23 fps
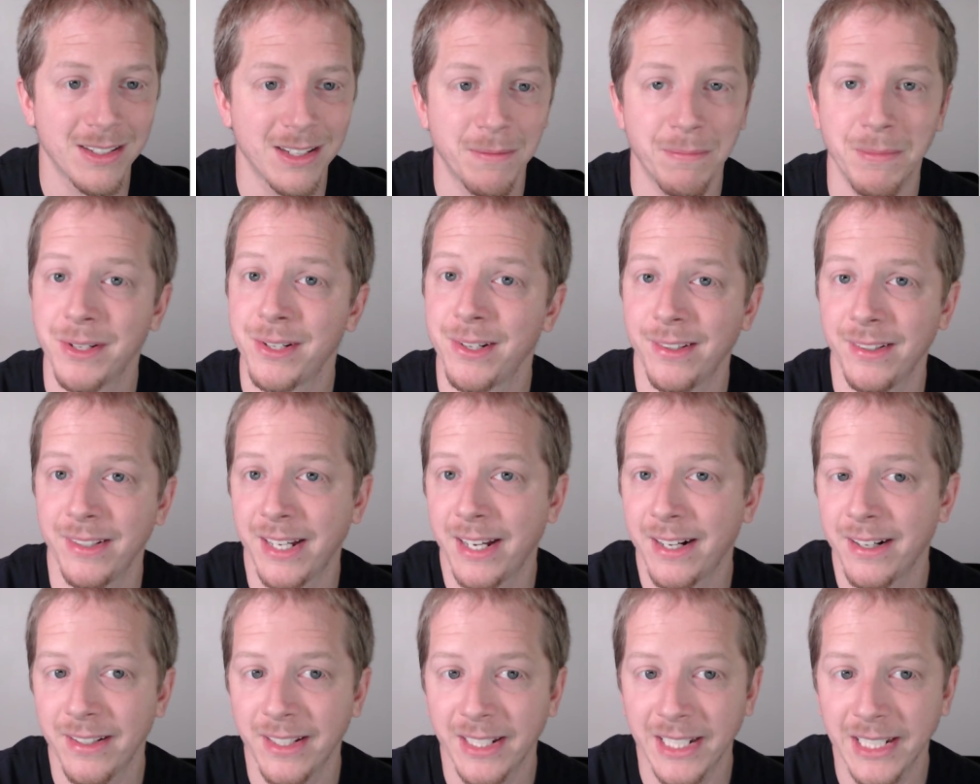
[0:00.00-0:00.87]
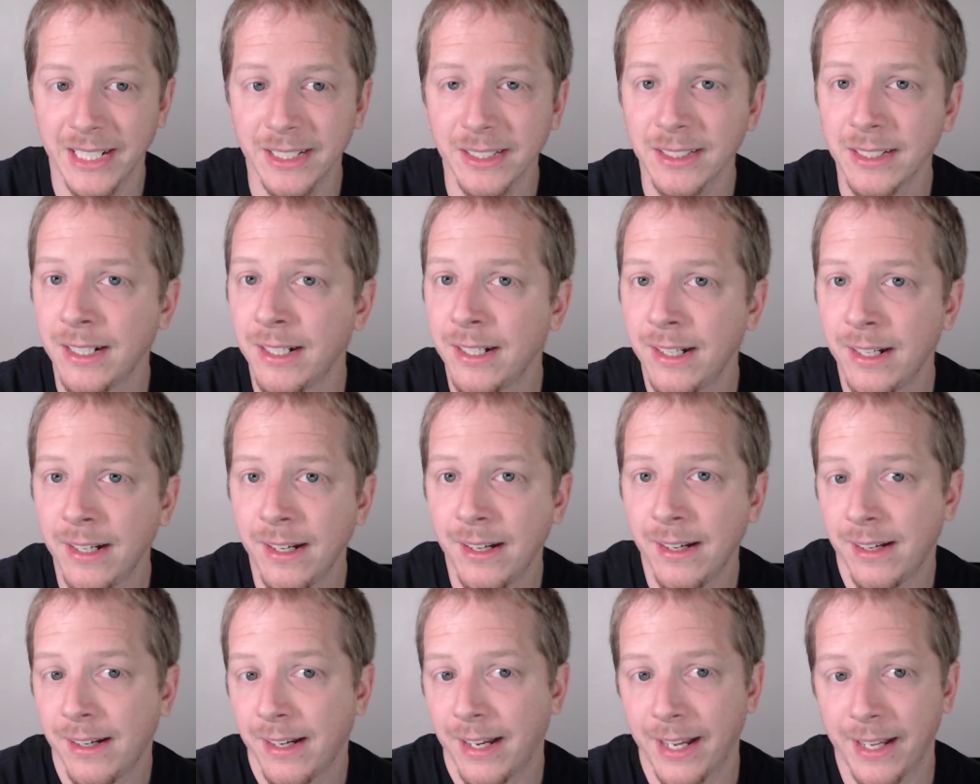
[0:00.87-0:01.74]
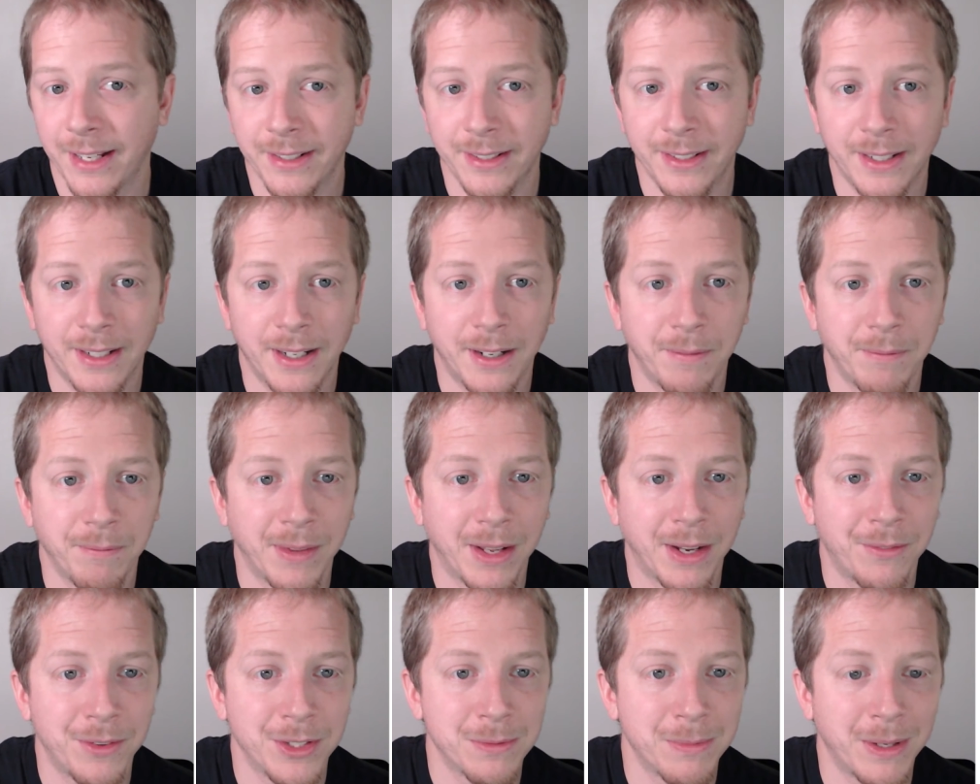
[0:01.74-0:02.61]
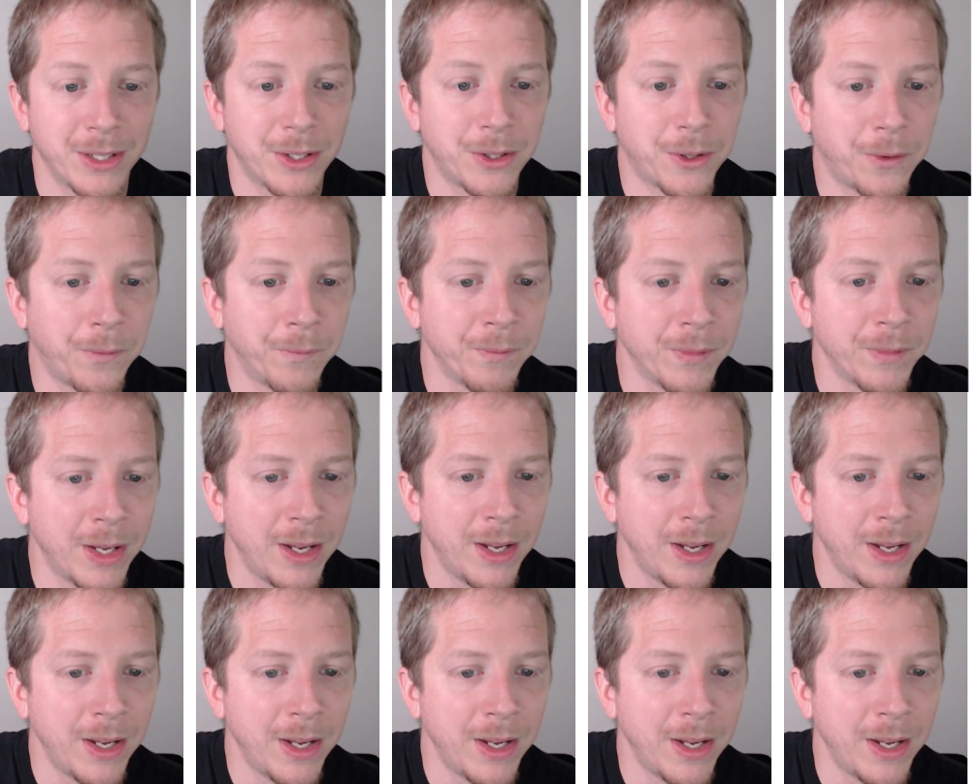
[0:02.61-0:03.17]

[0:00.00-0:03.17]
up until the end of the year, and that was my goal.